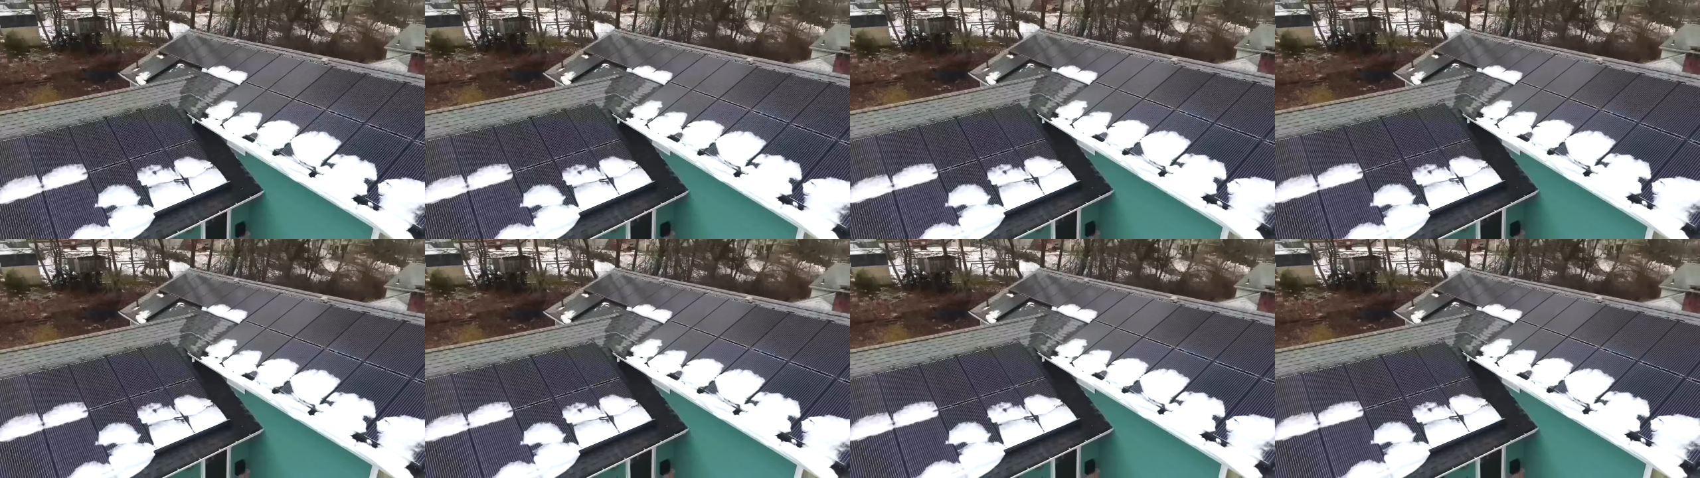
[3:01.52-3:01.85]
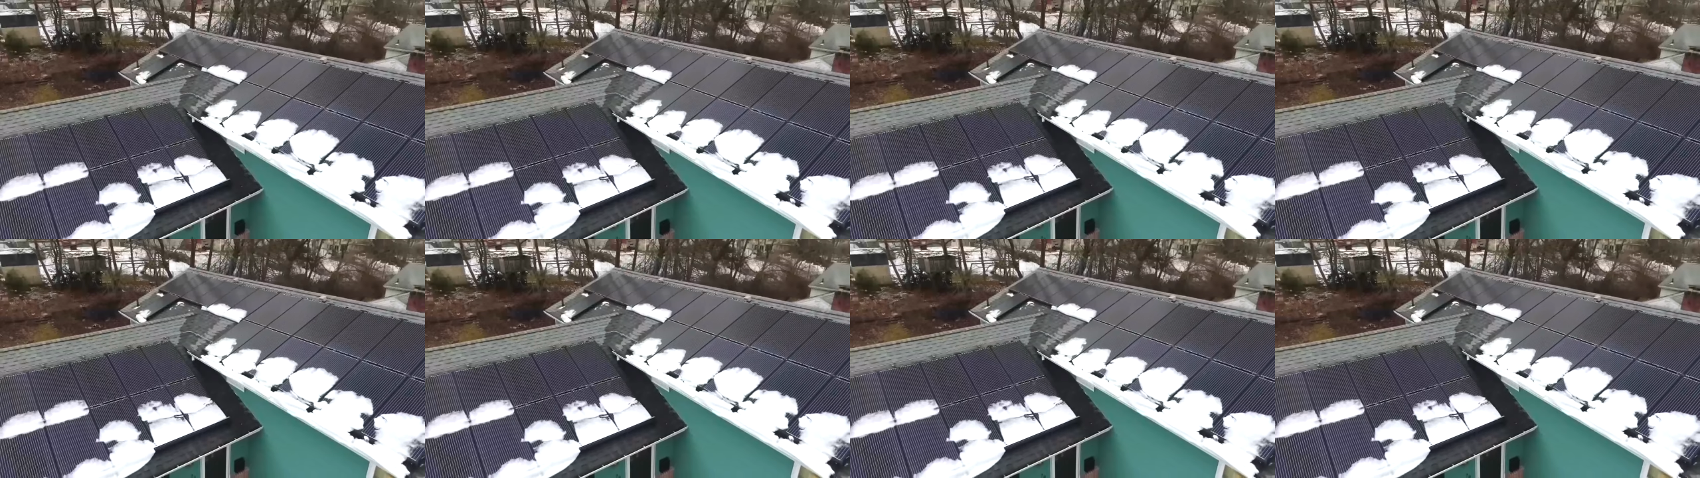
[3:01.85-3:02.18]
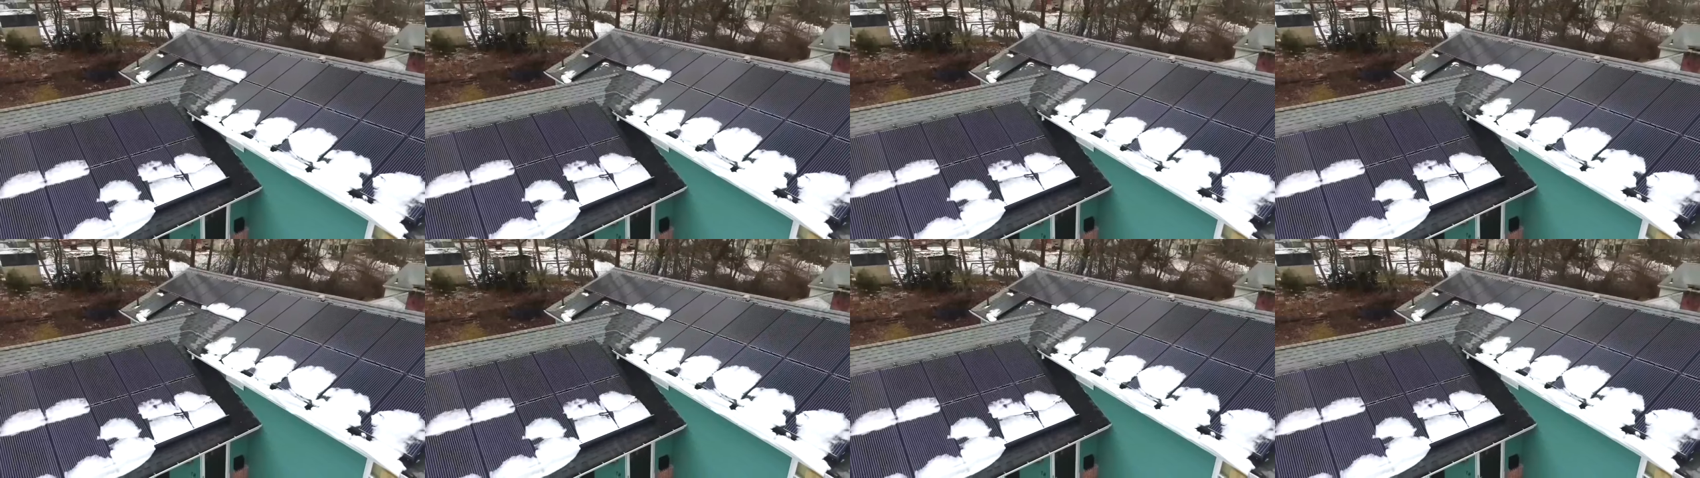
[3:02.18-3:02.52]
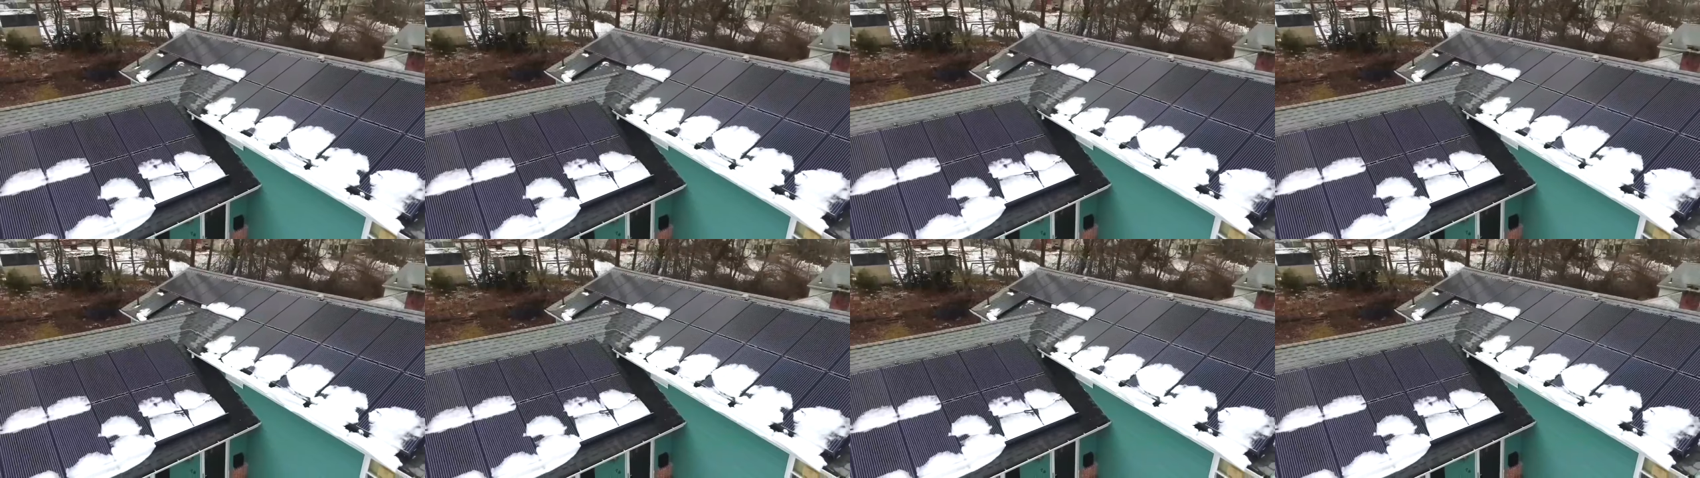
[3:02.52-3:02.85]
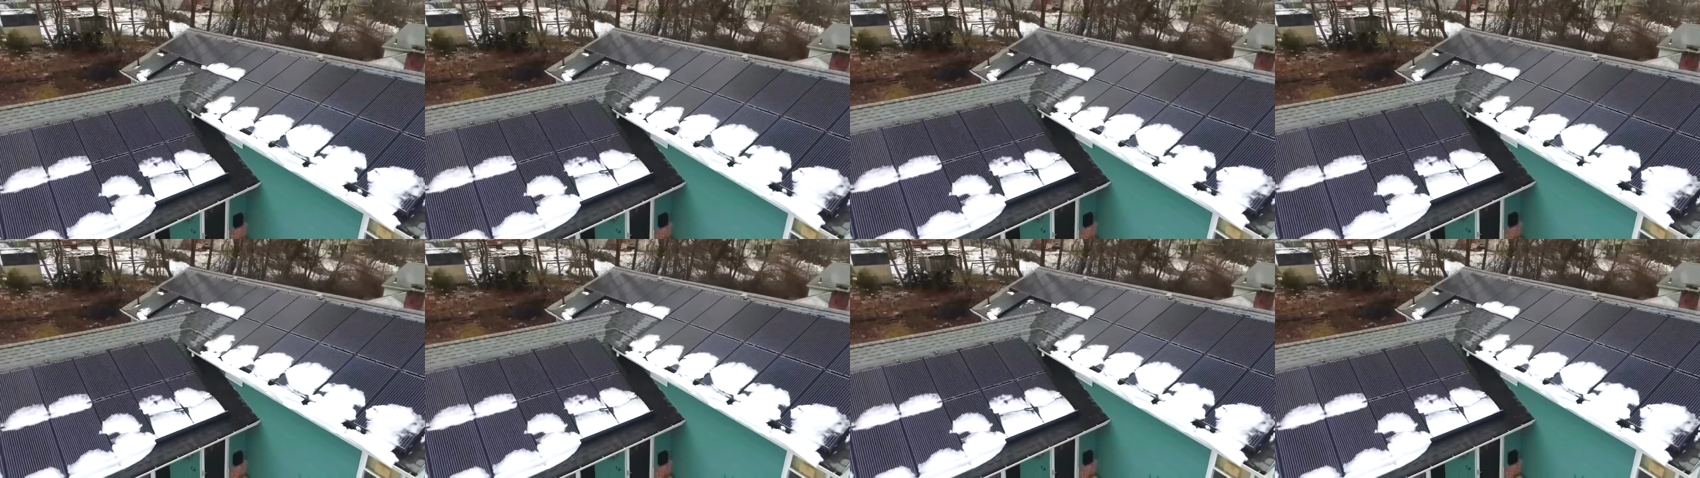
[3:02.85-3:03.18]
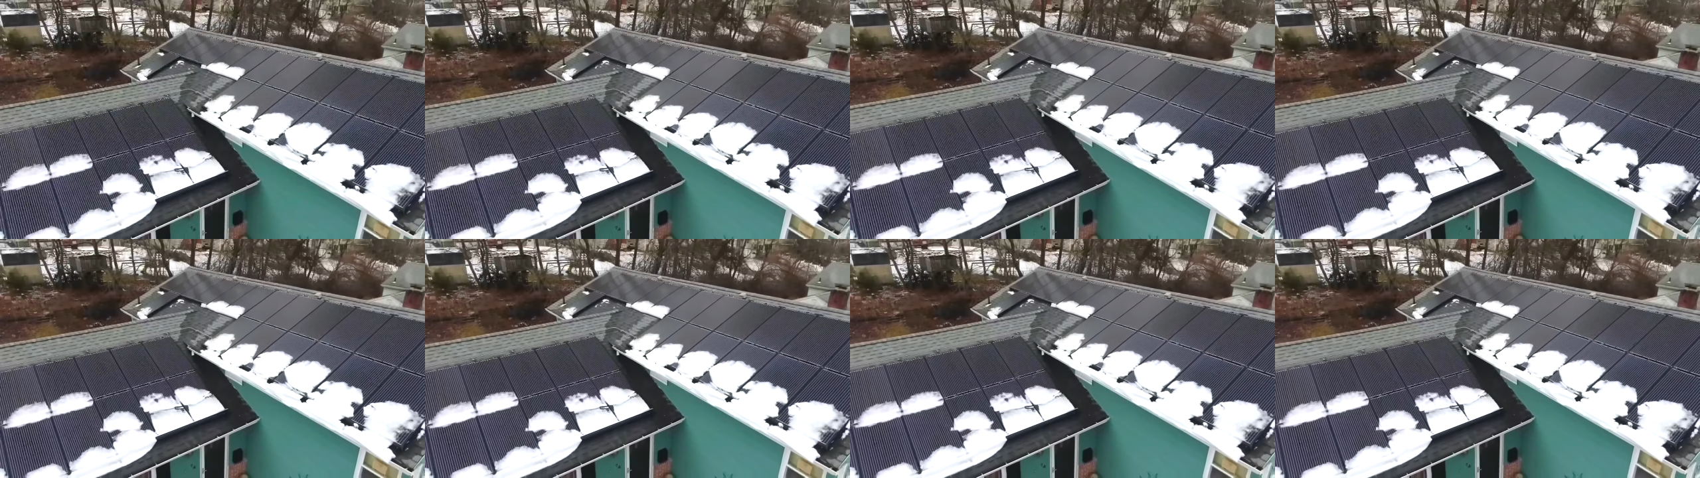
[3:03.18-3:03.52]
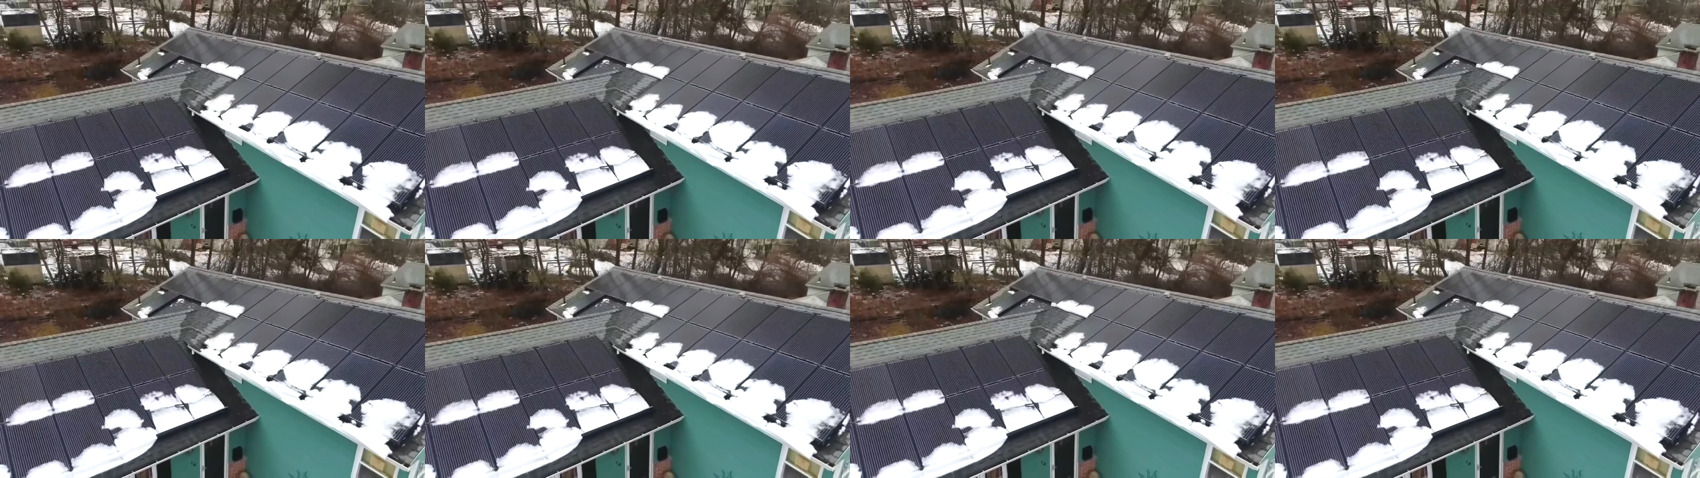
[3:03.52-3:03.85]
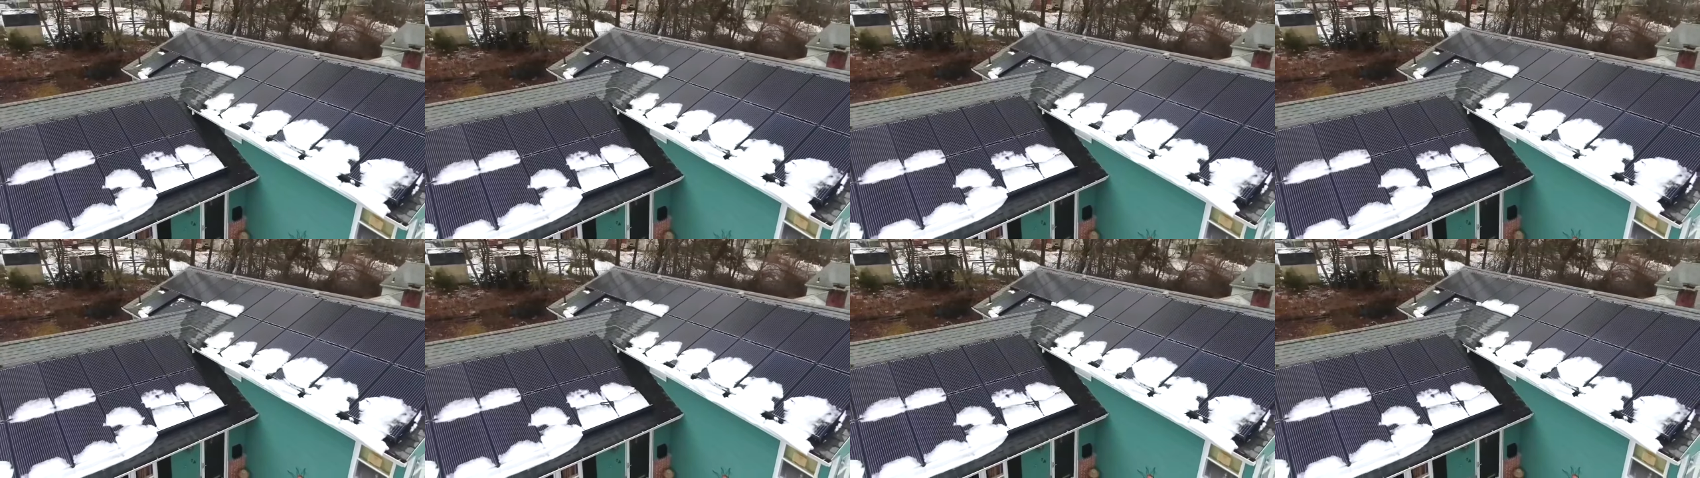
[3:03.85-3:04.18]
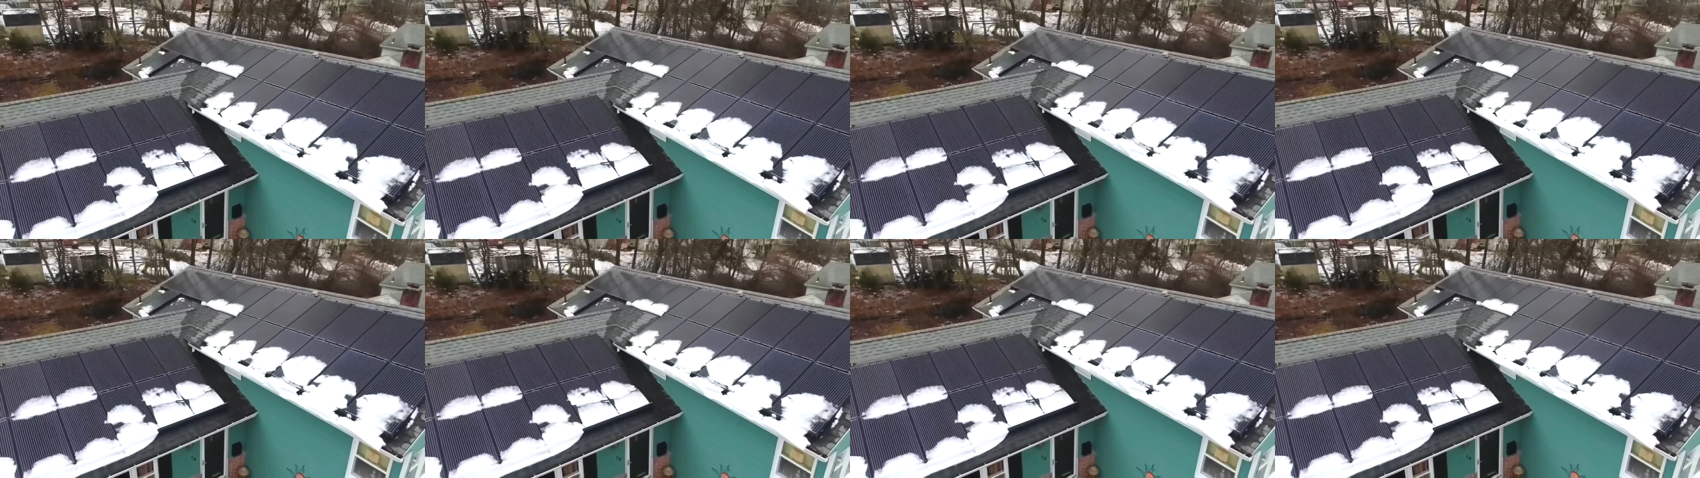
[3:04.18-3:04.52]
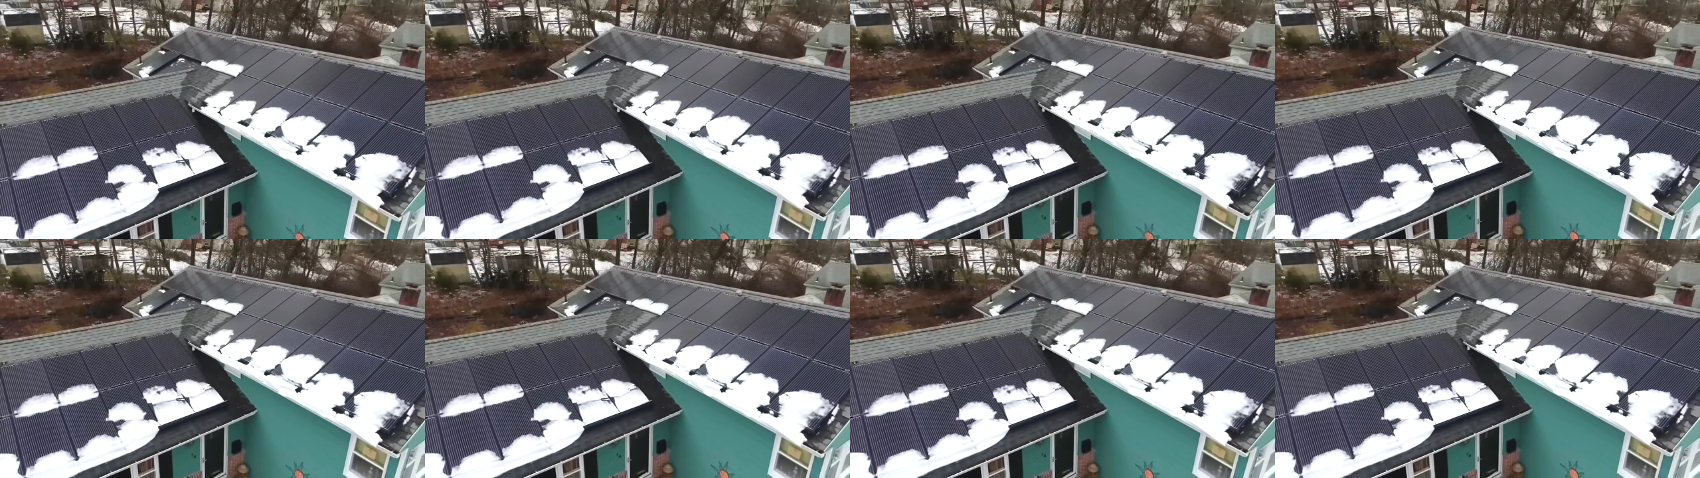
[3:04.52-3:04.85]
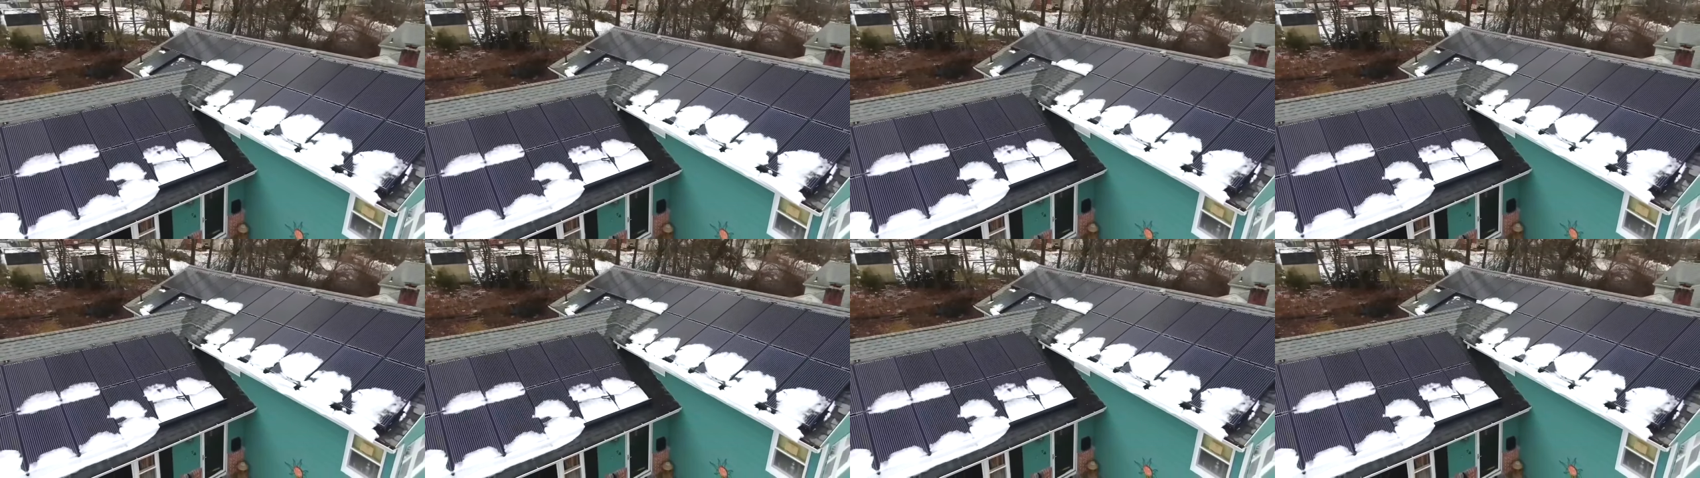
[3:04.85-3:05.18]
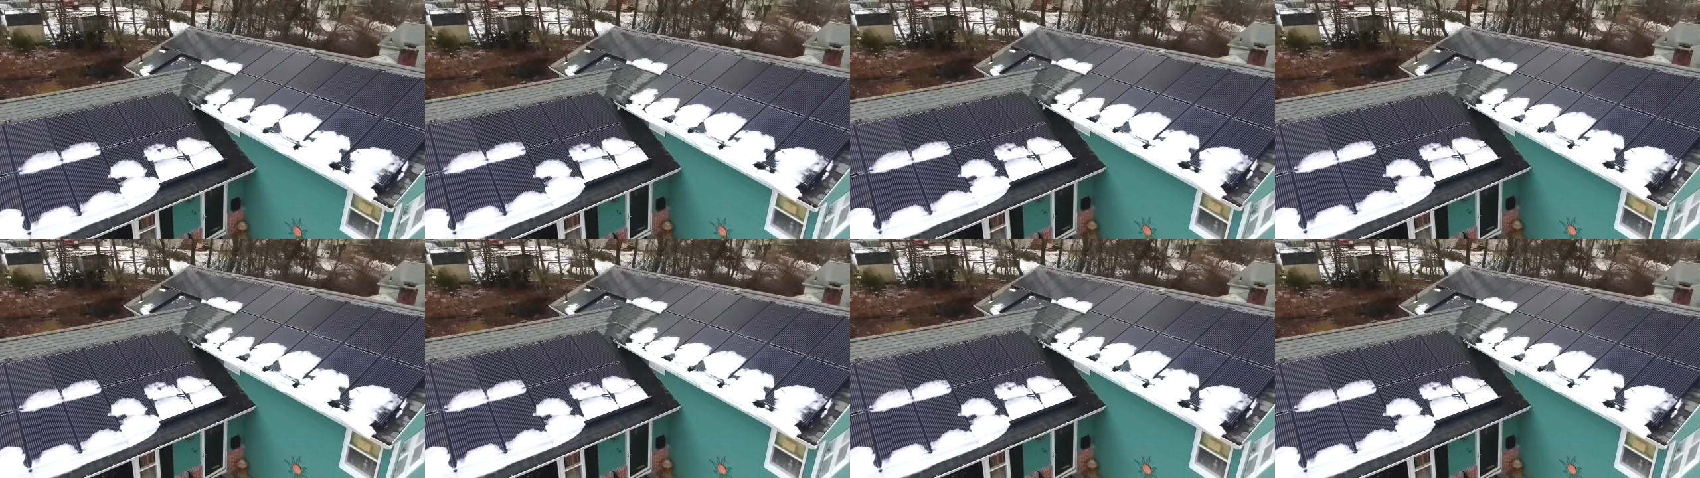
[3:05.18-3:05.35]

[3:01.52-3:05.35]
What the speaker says: Nobody's mouth can be seen.